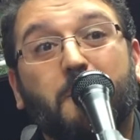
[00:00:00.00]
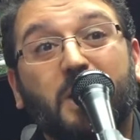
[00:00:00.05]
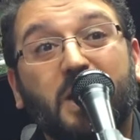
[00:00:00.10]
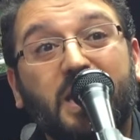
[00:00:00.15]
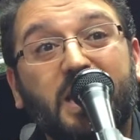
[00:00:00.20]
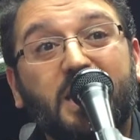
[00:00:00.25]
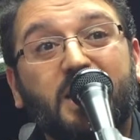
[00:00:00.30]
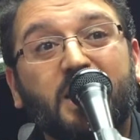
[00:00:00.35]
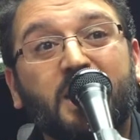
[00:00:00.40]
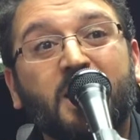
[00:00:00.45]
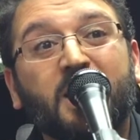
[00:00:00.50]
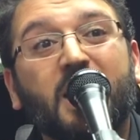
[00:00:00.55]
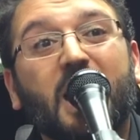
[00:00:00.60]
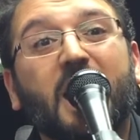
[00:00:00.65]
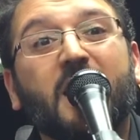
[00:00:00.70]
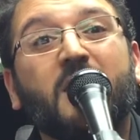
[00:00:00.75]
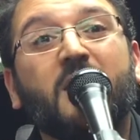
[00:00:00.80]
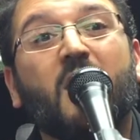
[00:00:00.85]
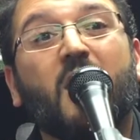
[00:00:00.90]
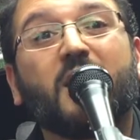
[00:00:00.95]
bleeding
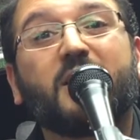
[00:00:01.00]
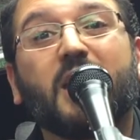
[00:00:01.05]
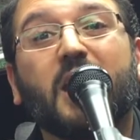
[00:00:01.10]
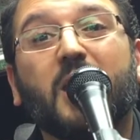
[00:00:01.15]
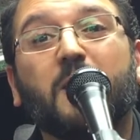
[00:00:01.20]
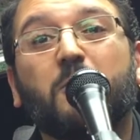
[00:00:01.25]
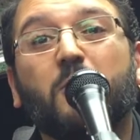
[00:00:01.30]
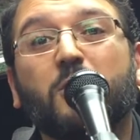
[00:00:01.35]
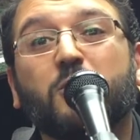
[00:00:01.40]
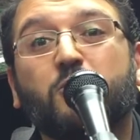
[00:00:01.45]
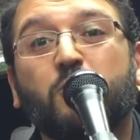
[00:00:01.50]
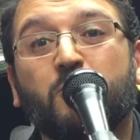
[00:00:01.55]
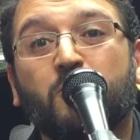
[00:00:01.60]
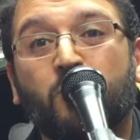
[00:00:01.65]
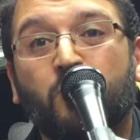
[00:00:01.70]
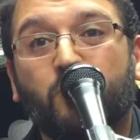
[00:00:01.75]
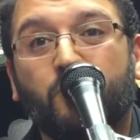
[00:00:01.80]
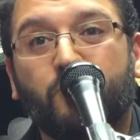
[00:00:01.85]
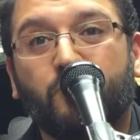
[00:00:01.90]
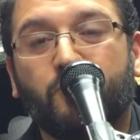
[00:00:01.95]
and not able to
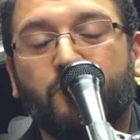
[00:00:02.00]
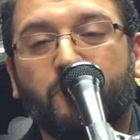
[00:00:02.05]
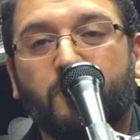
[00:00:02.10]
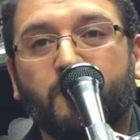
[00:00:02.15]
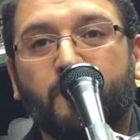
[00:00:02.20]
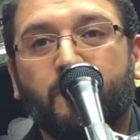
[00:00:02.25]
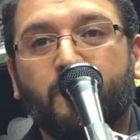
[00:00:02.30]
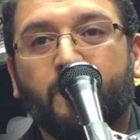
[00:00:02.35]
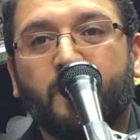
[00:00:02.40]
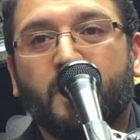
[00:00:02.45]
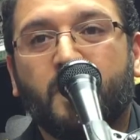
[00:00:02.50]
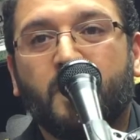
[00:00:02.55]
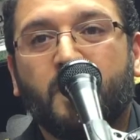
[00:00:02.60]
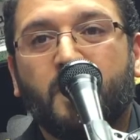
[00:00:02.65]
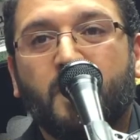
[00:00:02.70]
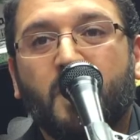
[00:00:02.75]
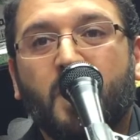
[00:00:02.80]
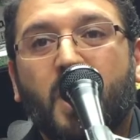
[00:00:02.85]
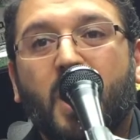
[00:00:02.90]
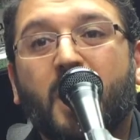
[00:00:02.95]
move.
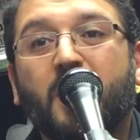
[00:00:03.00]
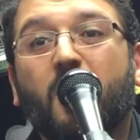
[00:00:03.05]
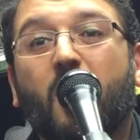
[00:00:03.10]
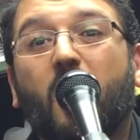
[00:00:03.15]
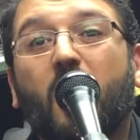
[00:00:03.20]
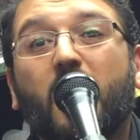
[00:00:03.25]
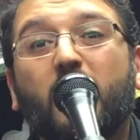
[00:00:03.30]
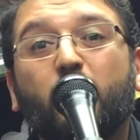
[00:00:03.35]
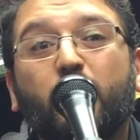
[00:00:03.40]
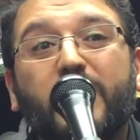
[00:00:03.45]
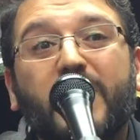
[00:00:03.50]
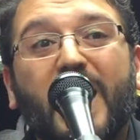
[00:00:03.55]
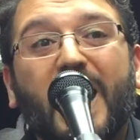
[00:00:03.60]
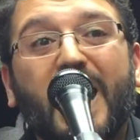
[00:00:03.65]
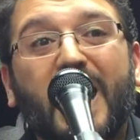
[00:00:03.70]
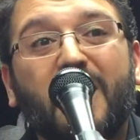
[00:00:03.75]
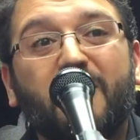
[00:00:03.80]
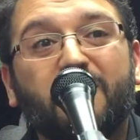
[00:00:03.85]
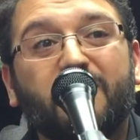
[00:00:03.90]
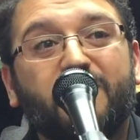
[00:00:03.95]
And all we
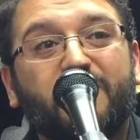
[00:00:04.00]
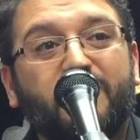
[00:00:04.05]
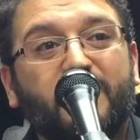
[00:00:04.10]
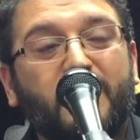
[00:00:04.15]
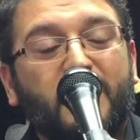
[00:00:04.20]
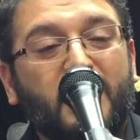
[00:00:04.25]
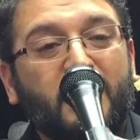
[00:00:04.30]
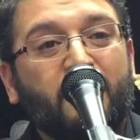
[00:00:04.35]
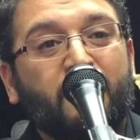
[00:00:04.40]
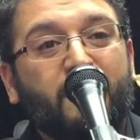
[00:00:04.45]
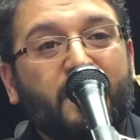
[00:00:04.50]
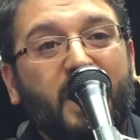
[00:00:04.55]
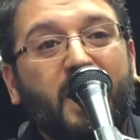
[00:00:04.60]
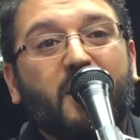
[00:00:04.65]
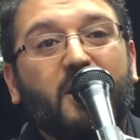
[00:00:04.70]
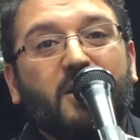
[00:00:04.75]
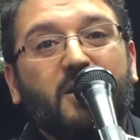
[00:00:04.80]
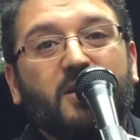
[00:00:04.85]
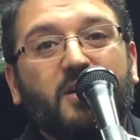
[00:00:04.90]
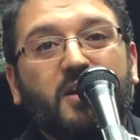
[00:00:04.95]
have in
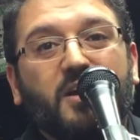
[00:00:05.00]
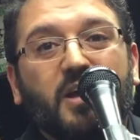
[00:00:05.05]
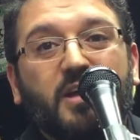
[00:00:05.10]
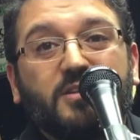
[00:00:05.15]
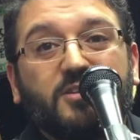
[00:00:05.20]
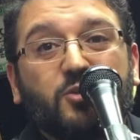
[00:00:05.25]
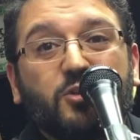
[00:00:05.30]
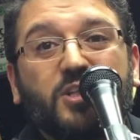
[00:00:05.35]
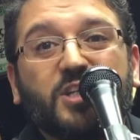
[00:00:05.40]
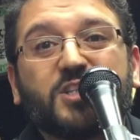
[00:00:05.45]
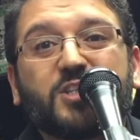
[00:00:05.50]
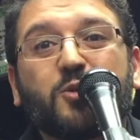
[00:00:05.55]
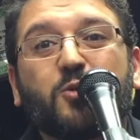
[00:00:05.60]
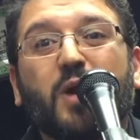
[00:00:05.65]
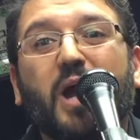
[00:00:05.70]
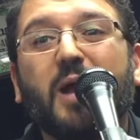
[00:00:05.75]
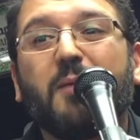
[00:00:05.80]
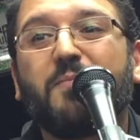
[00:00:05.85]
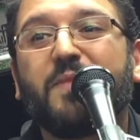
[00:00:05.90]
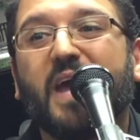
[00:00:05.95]
there to
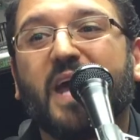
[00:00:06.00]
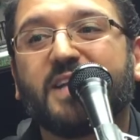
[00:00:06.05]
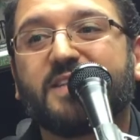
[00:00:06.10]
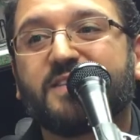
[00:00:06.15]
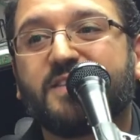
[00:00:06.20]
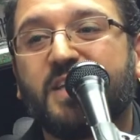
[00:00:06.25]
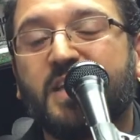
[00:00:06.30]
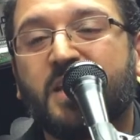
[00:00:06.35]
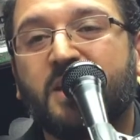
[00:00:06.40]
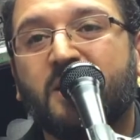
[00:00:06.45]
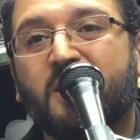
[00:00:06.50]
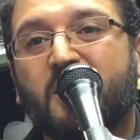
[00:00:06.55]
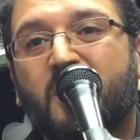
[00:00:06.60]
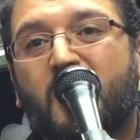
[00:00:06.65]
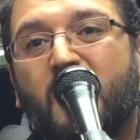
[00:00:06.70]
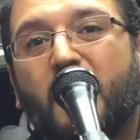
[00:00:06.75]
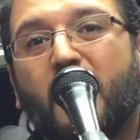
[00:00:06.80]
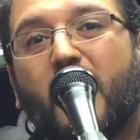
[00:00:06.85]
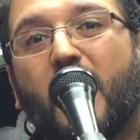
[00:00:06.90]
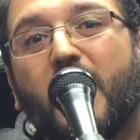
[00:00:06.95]
describe that scene
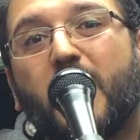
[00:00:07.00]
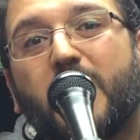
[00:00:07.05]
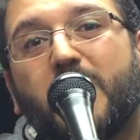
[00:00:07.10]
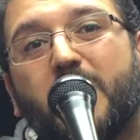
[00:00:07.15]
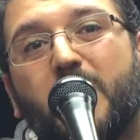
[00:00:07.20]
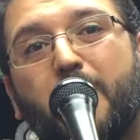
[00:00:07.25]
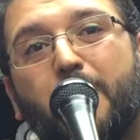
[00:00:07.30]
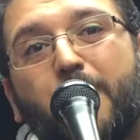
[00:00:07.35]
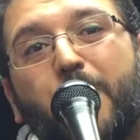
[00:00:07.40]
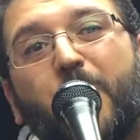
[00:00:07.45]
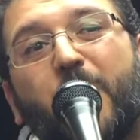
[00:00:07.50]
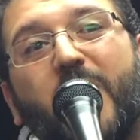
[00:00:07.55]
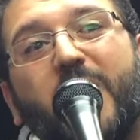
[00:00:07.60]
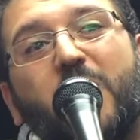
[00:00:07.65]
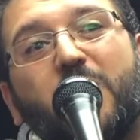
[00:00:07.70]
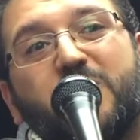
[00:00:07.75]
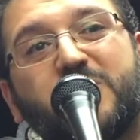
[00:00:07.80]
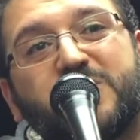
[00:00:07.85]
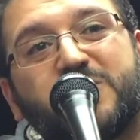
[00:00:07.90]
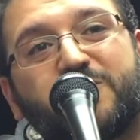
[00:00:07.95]
are
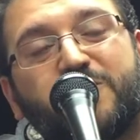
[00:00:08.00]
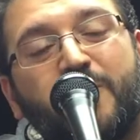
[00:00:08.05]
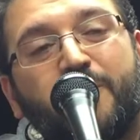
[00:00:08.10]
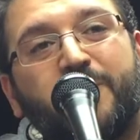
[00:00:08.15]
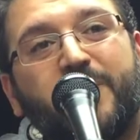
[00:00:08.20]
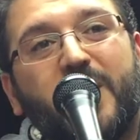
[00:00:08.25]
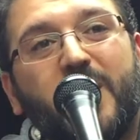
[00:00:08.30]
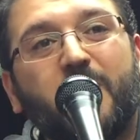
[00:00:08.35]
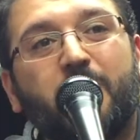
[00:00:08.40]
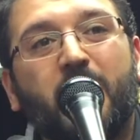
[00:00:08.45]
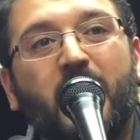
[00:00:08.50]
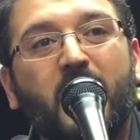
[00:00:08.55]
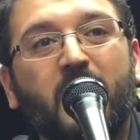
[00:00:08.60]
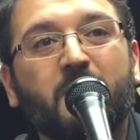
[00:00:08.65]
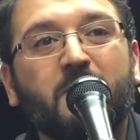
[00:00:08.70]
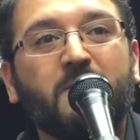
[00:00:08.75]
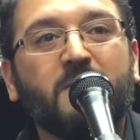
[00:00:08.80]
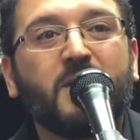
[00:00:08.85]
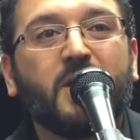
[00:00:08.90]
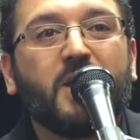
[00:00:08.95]
prayers from the
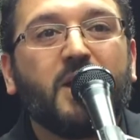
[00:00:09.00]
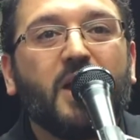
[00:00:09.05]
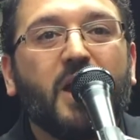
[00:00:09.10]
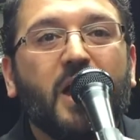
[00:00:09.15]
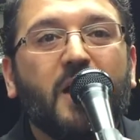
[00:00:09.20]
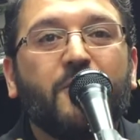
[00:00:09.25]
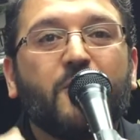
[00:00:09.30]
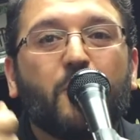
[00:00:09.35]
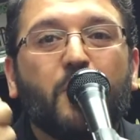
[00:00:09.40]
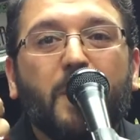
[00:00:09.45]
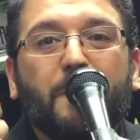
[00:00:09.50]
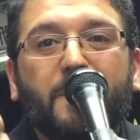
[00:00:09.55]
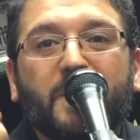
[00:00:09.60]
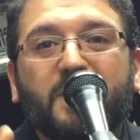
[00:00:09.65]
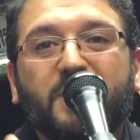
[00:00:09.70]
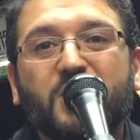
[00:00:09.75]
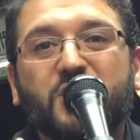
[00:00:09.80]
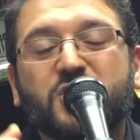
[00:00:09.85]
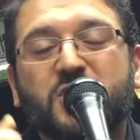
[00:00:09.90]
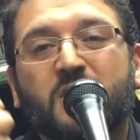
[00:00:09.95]
Imam and the
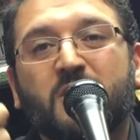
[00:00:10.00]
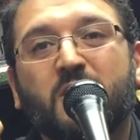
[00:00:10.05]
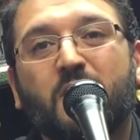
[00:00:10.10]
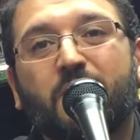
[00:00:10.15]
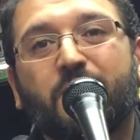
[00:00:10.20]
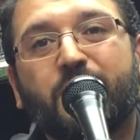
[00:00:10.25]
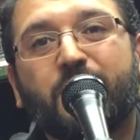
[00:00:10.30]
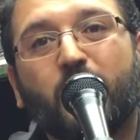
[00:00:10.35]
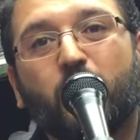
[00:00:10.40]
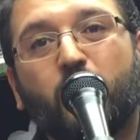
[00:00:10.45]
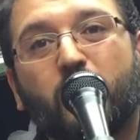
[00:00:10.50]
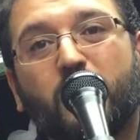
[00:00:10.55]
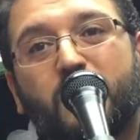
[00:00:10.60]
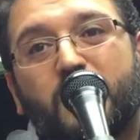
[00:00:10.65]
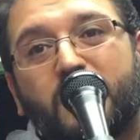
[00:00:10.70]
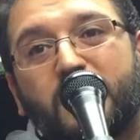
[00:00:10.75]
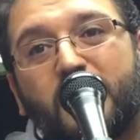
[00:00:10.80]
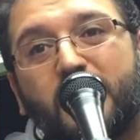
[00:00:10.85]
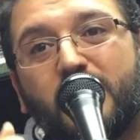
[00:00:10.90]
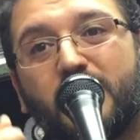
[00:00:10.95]
repetition of the
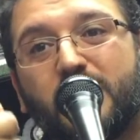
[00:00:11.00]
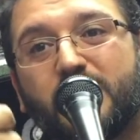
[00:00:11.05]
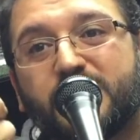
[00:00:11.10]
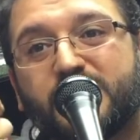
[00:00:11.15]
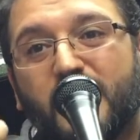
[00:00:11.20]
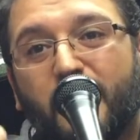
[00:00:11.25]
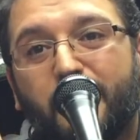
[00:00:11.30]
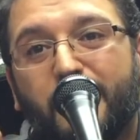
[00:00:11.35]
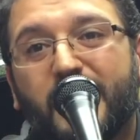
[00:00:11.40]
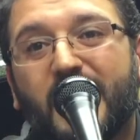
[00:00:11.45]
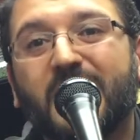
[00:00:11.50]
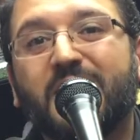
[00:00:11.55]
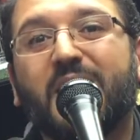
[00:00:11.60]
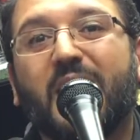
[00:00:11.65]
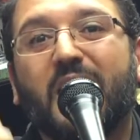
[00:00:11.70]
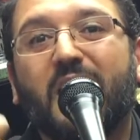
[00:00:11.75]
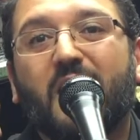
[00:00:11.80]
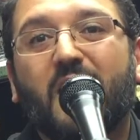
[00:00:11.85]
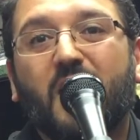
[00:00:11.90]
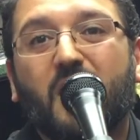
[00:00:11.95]
word Sabran
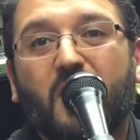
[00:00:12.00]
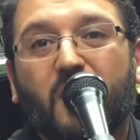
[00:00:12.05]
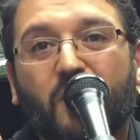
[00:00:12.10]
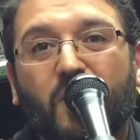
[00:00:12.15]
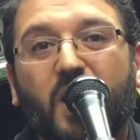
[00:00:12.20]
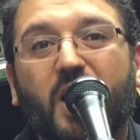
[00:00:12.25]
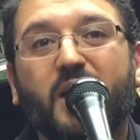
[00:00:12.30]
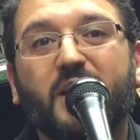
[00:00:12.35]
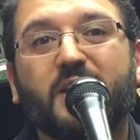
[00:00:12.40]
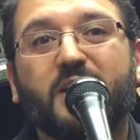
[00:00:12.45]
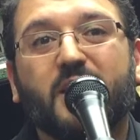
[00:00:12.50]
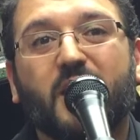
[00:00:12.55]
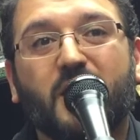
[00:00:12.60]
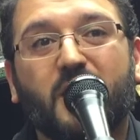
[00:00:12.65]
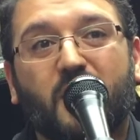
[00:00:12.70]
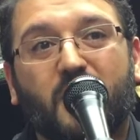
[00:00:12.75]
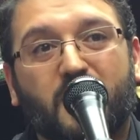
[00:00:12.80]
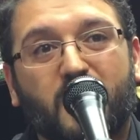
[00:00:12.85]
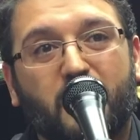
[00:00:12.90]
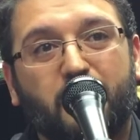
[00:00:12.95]
ala qada'ika
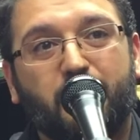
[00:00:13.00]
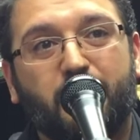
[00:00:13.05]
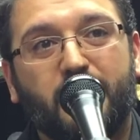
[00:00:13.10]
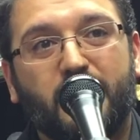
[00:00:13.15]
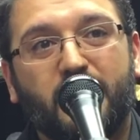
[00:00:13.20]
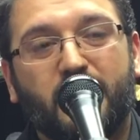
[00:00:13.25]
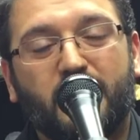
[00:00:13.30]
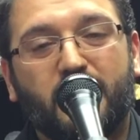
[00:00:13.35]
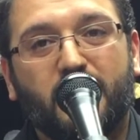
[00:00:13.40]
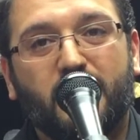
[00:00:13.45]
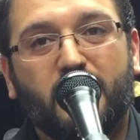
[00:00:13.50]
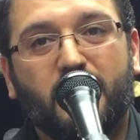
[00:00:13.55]
ya Rabb.